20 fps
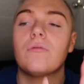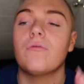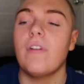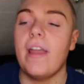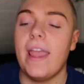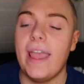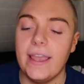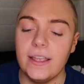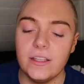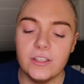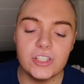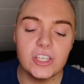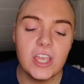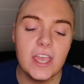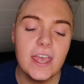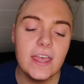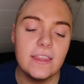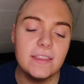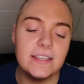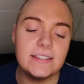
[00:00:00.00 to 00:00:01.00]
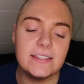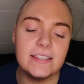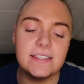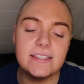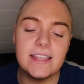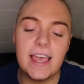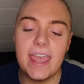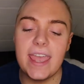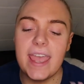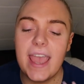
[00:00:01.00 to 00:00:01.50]
range. This
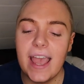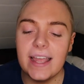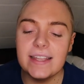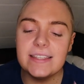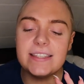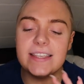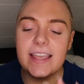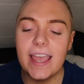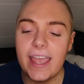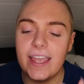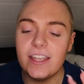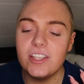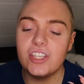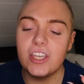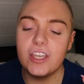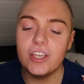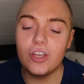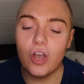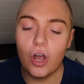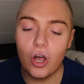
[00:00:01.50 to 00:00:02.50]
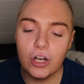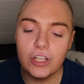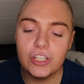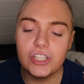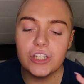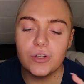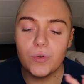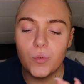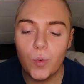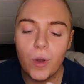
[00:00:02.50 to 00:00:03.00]
is a anti-aging
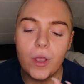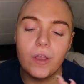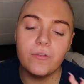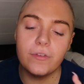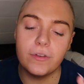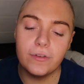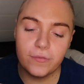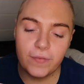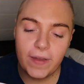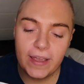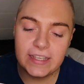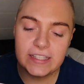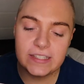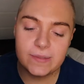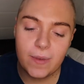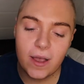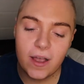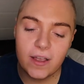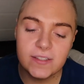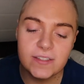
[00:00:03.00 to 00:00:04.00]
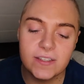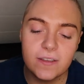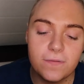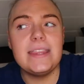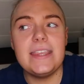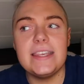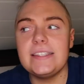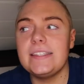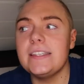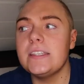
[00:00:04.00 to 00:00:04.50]
collagen woven face mask.
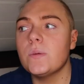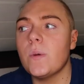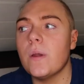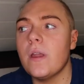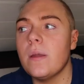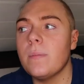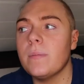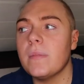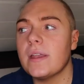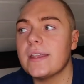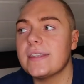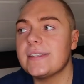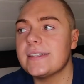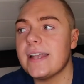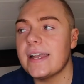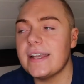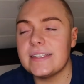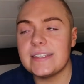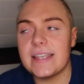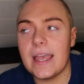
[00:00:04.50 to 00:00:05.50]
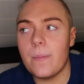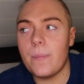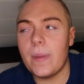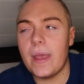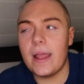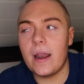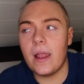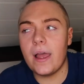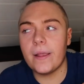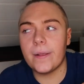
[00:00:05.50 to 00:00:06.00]
This is where I'm starting to get a
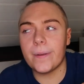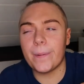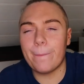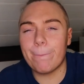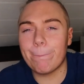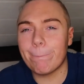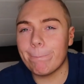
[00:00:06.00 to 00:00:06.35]
bit like